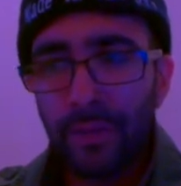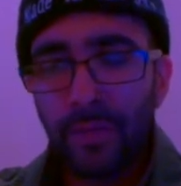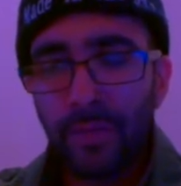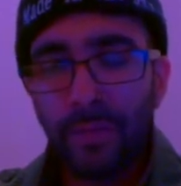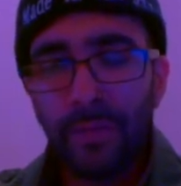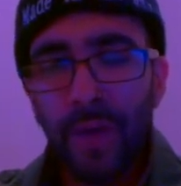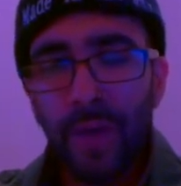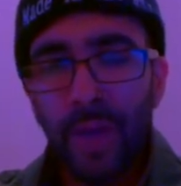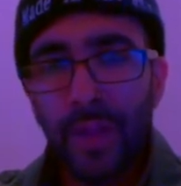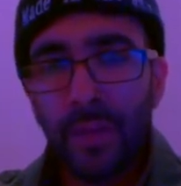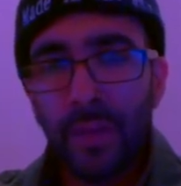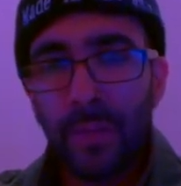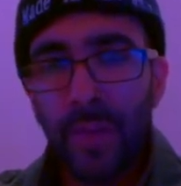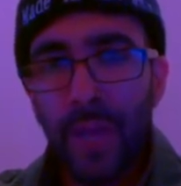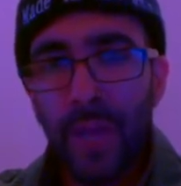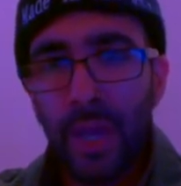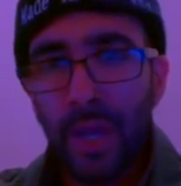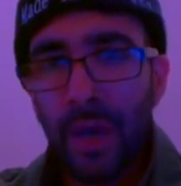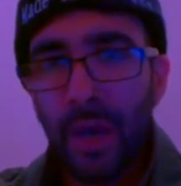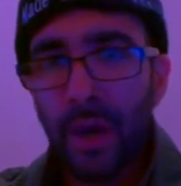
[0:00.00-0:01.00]
I find the
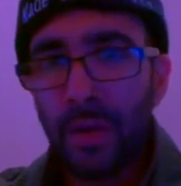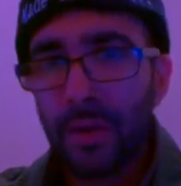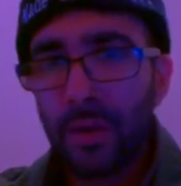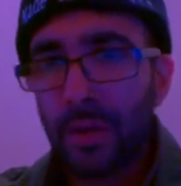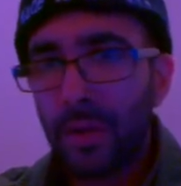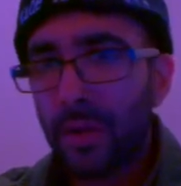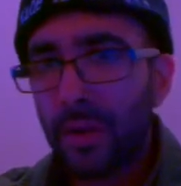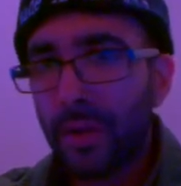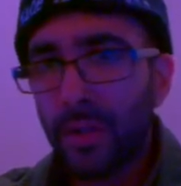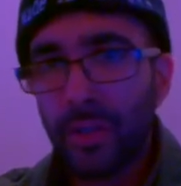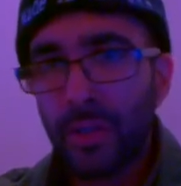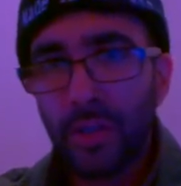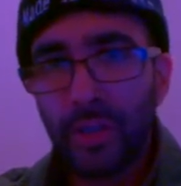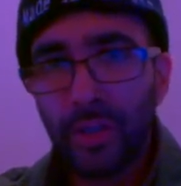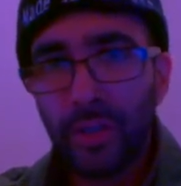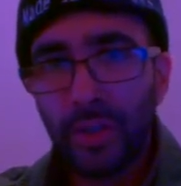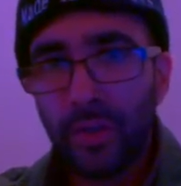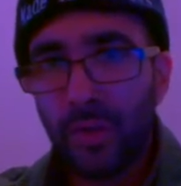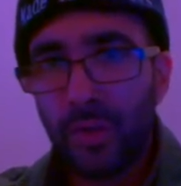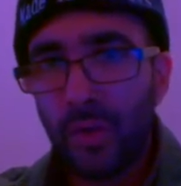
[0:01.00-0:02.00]
payouts are just
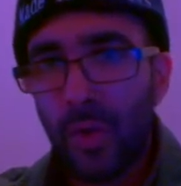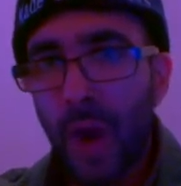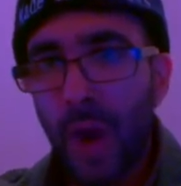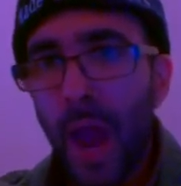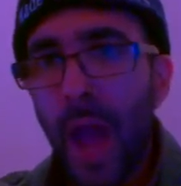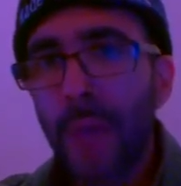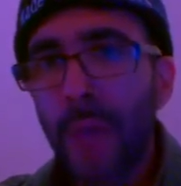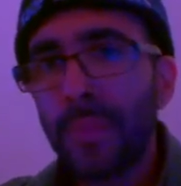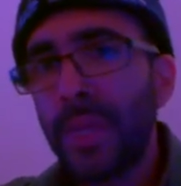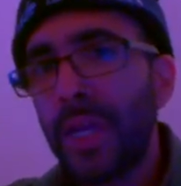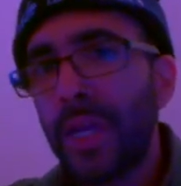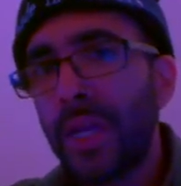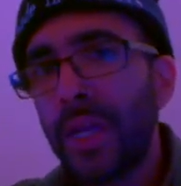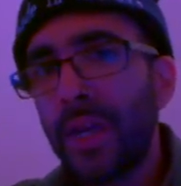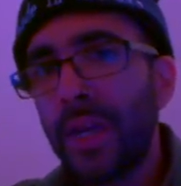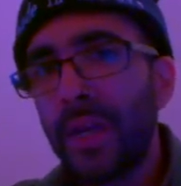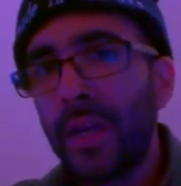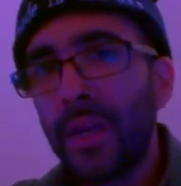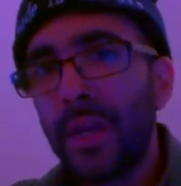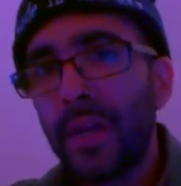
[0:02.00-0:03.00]

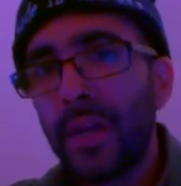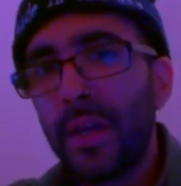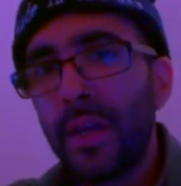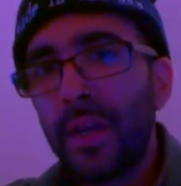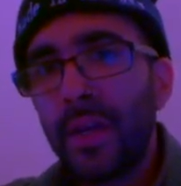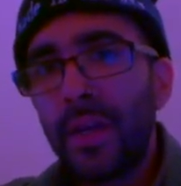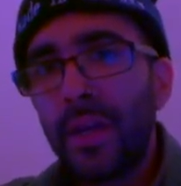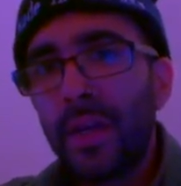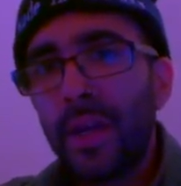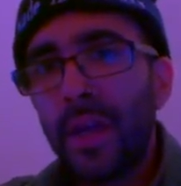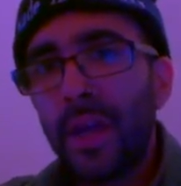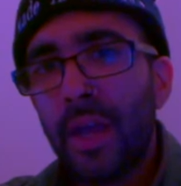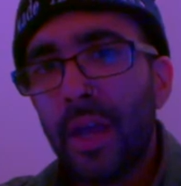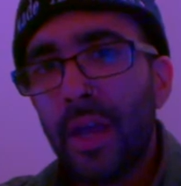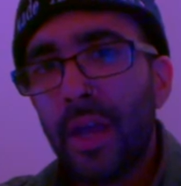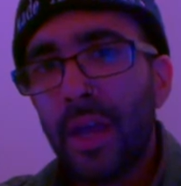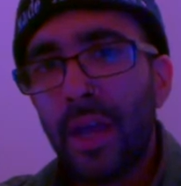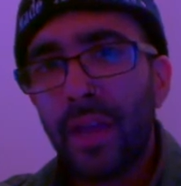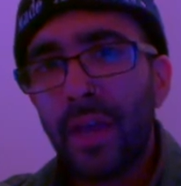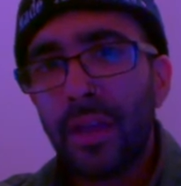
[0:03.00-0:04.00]
crappy,
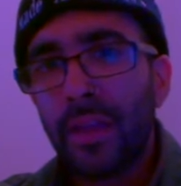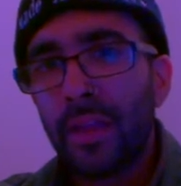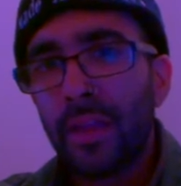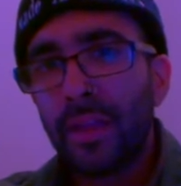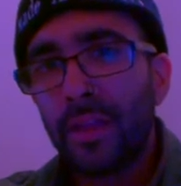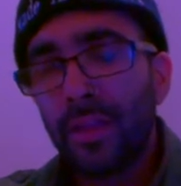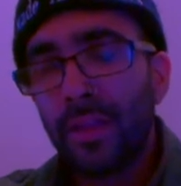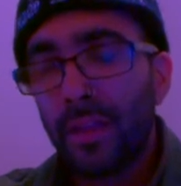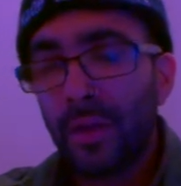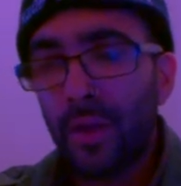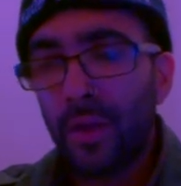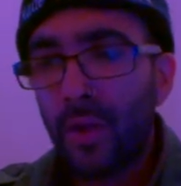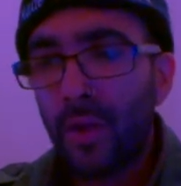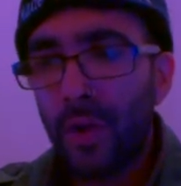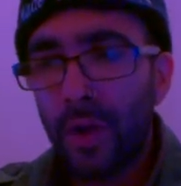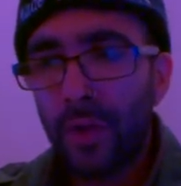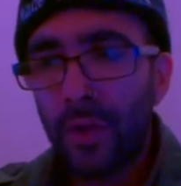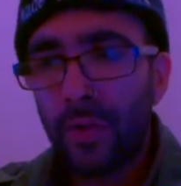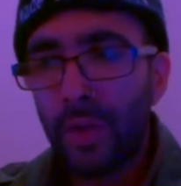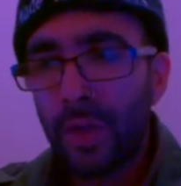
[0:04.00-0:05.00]
and the
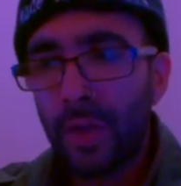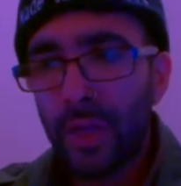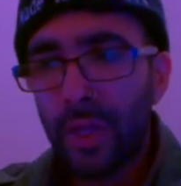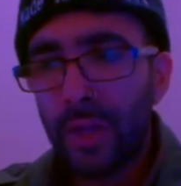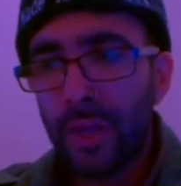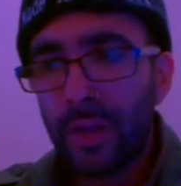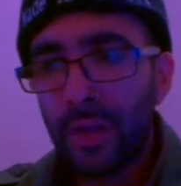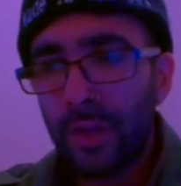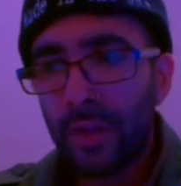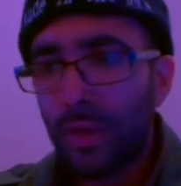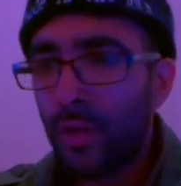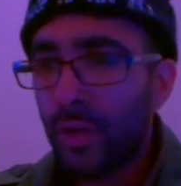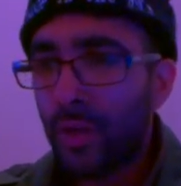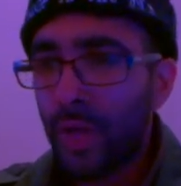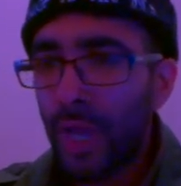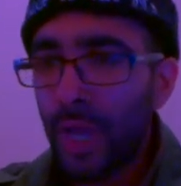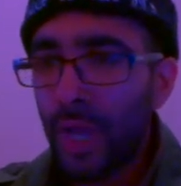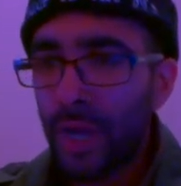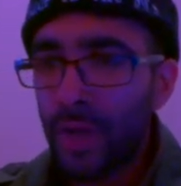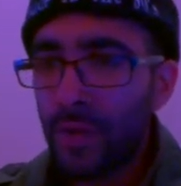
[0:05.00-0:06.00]
coin really isn't
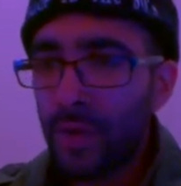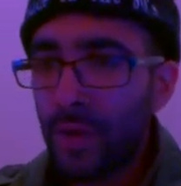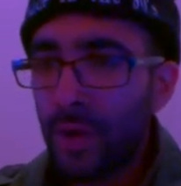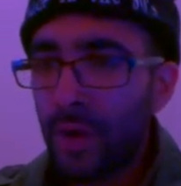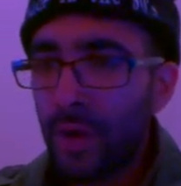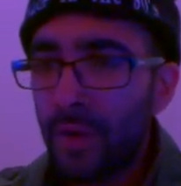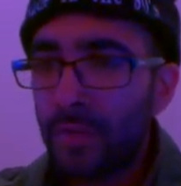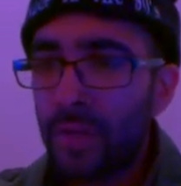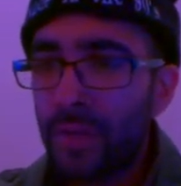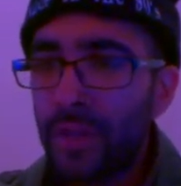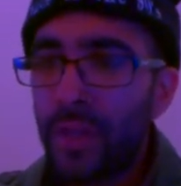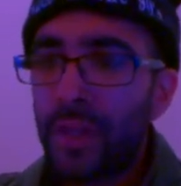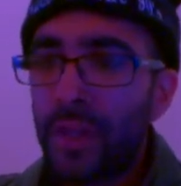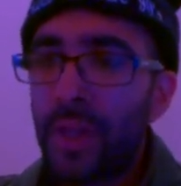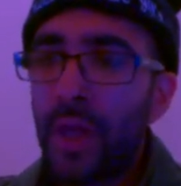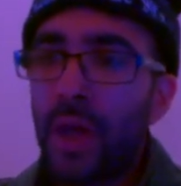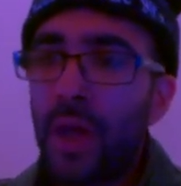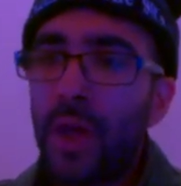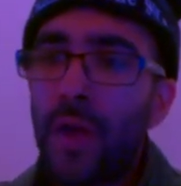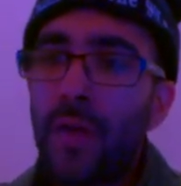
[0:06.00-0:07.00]
going anywhere of itself.